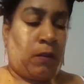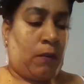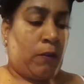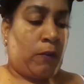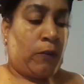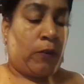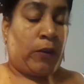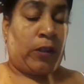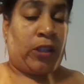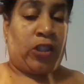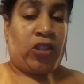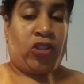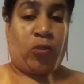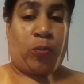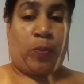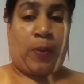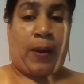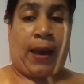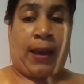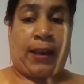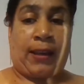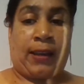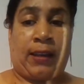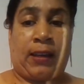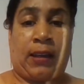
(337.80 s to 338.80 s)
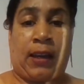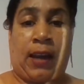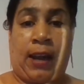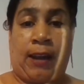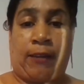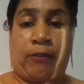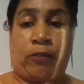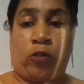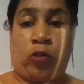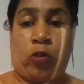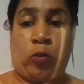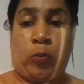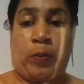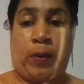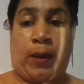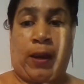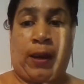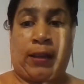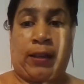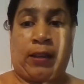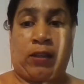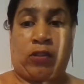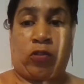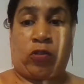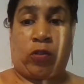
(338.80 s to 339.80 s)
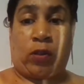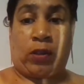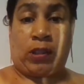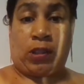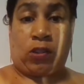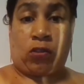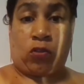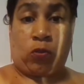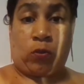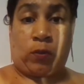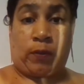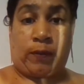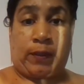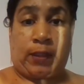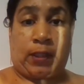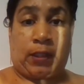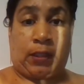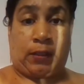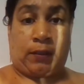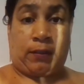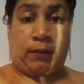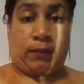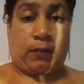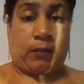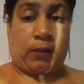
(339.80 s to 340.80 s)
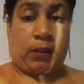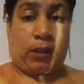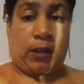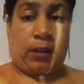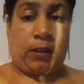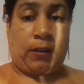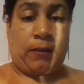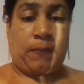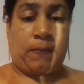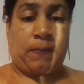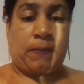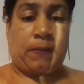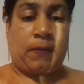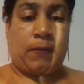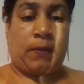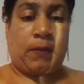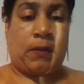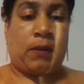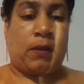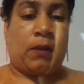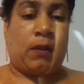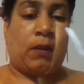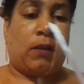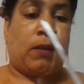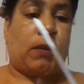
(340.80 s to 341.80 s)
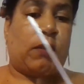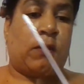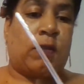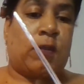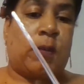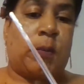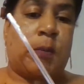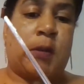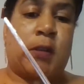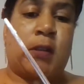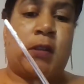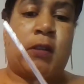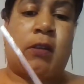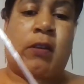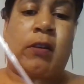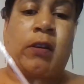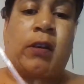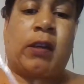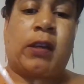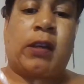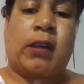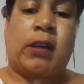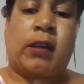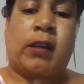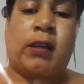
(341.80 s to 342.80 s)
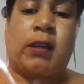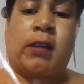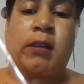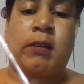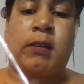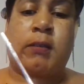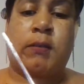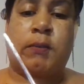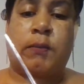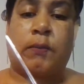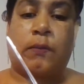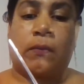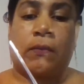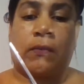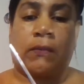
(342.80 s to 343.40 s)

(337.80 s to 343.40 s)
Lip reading: for each packet. I have 2 packets, so I need 2 of these, okay? So I'm gonna go ahead,